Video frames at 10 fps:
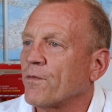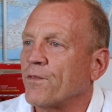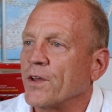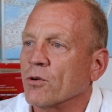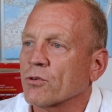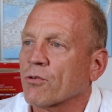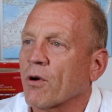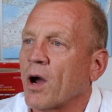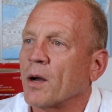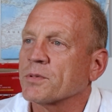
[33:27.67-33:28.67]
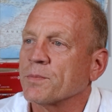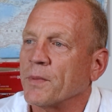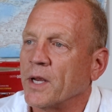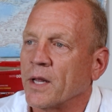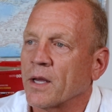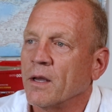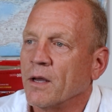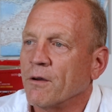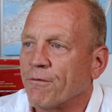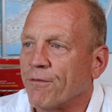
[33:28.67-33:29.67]
field crops, meaning
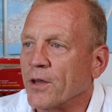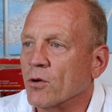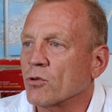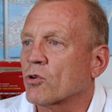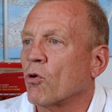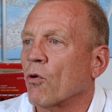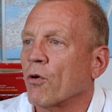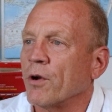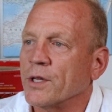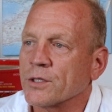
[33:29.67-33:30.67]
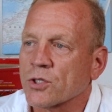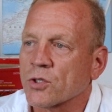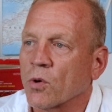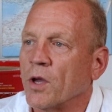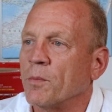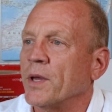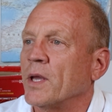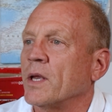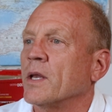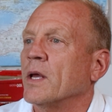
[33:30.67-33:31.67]
field corn and
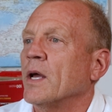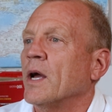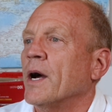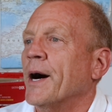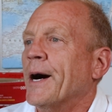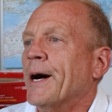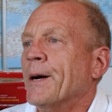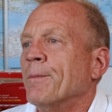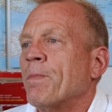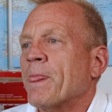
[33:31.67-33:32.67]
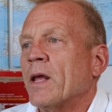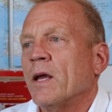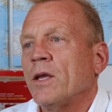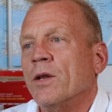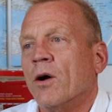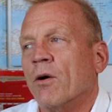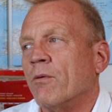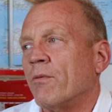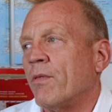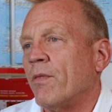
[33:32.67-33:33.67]
soybean. You
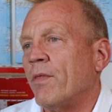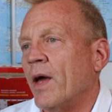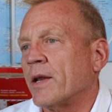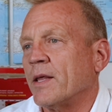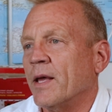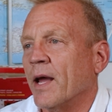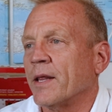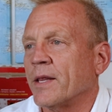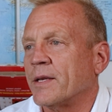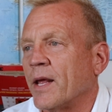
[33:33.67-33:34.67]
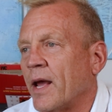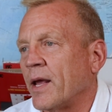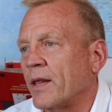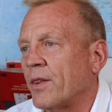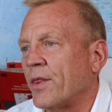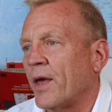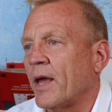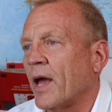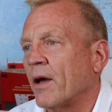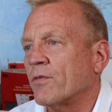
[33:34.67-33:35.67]
know, at the end of the day,
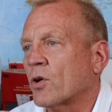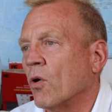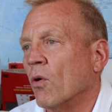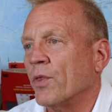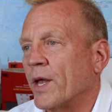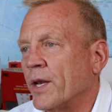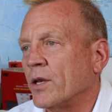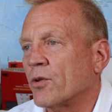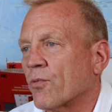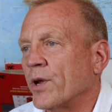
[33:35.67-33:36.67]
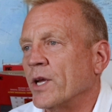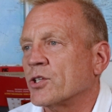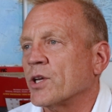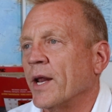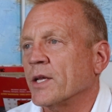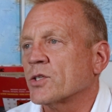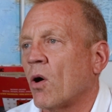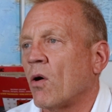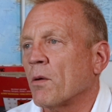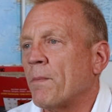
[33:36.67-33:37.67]
they have a goal they need to reach, and it's
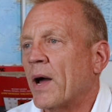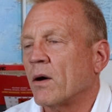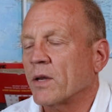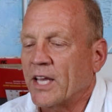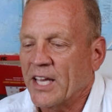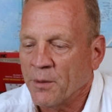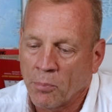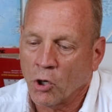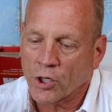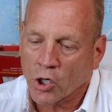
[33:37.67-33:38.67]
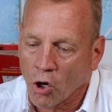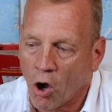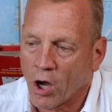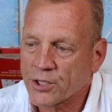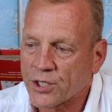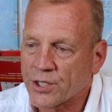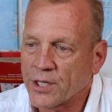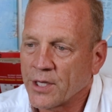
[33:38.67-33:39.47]
all about input cost.